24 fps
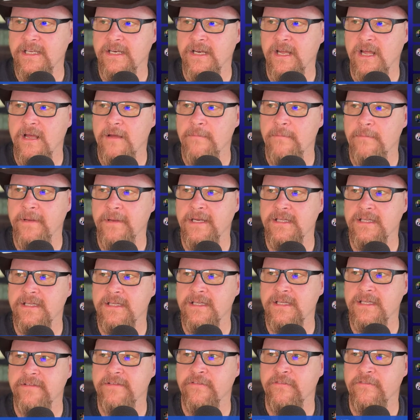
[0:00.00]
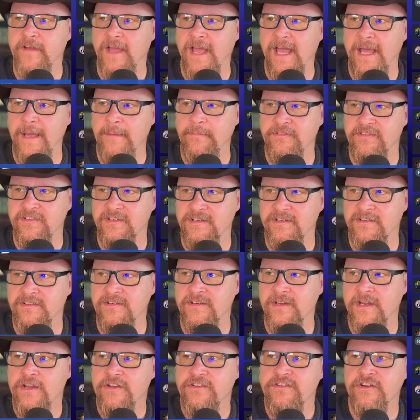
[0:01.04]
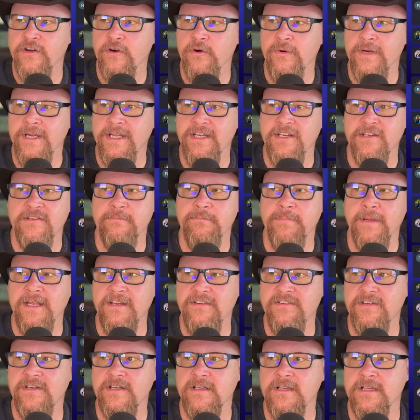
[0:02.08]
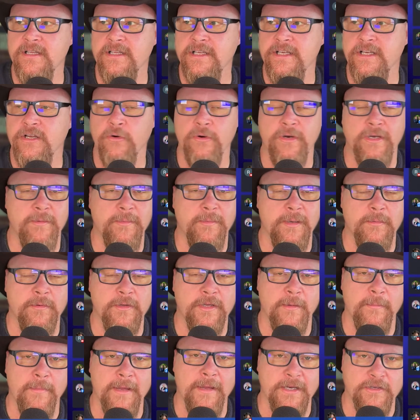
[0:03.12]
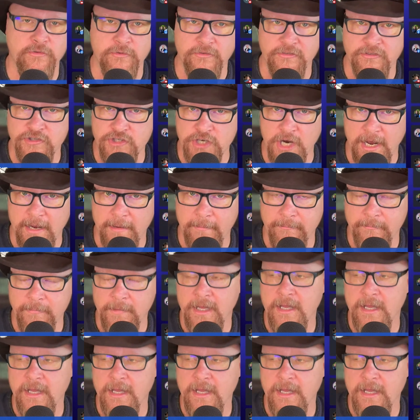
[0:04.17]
an unpaid leave of absence. So he's basically going to be able to come back to his job.